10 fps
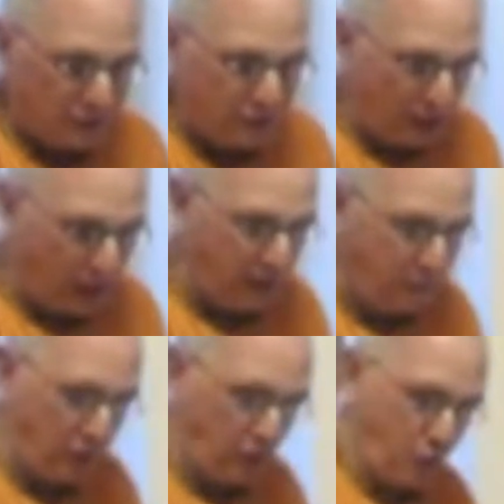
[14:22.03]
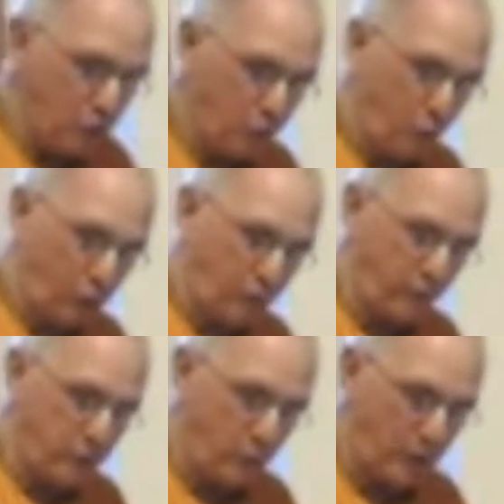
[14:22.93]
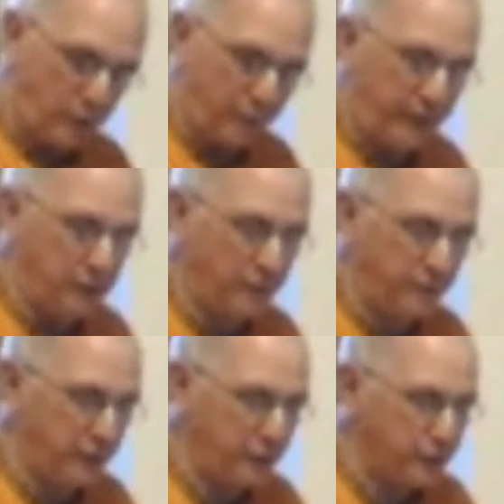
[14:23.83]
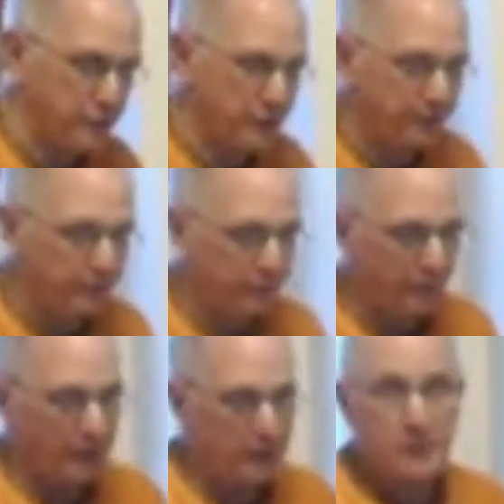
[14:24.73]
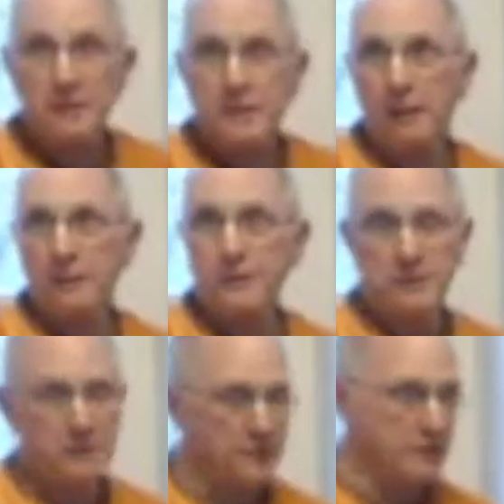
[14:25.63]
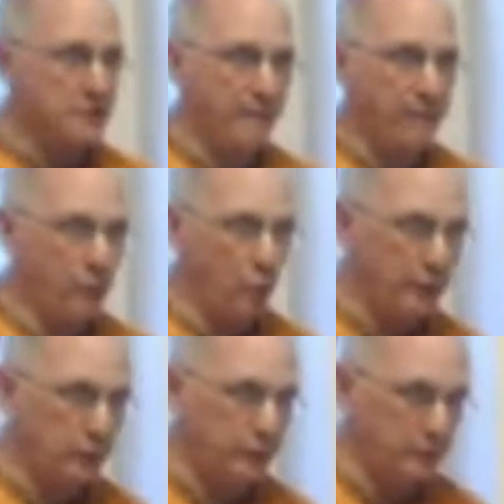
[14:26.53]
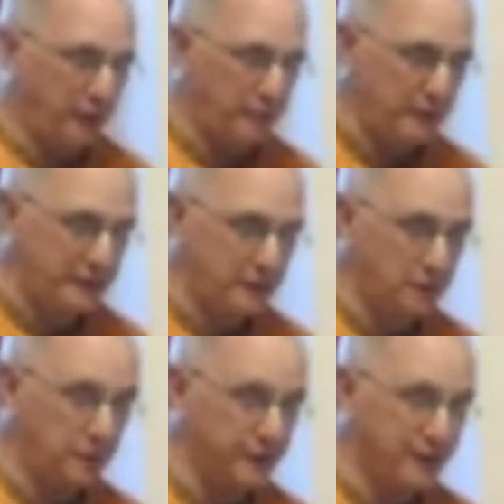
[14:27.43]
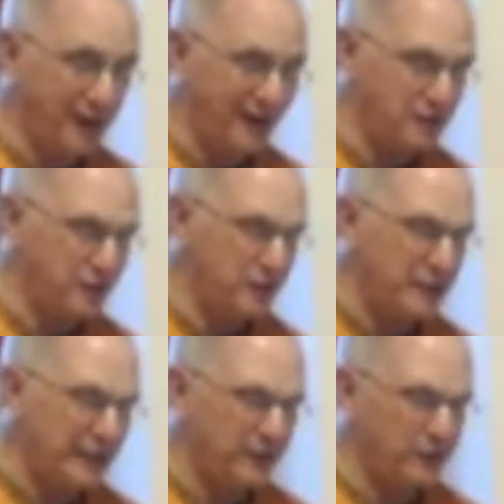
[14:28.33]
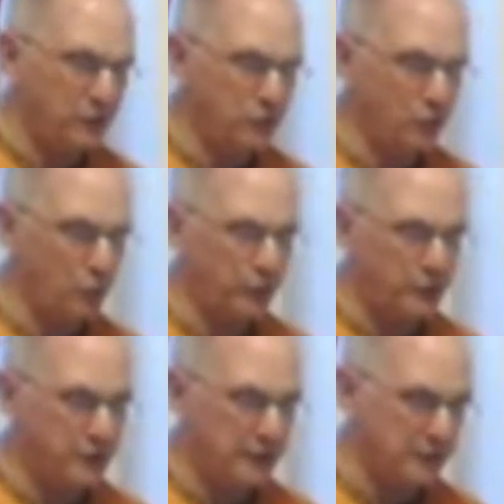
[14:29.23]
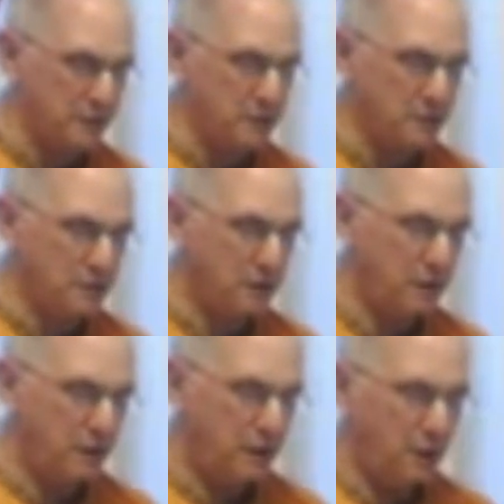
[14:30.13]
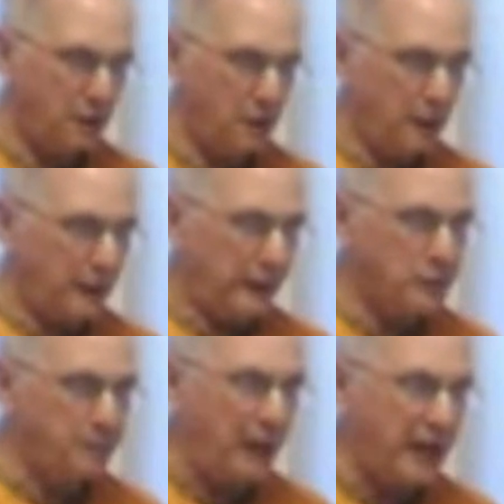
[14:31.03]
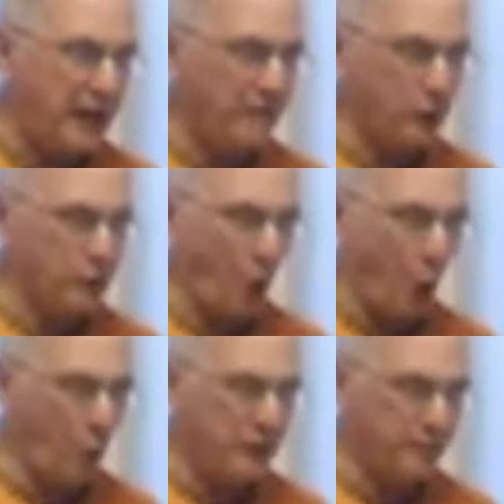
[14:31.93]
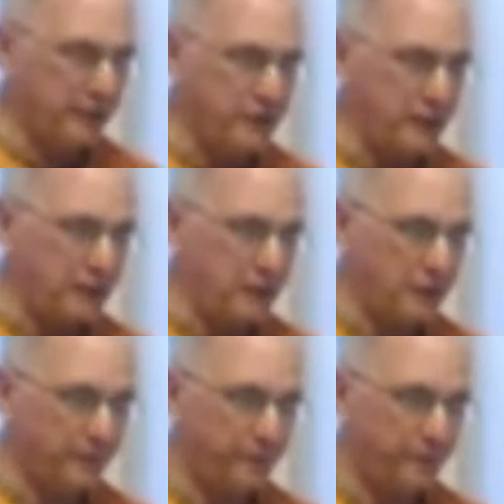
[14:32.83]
his time to work for the welfare of others. His intelligence is never bewildered by material desires, and he has controlled his senses. His behavior is always pleasing,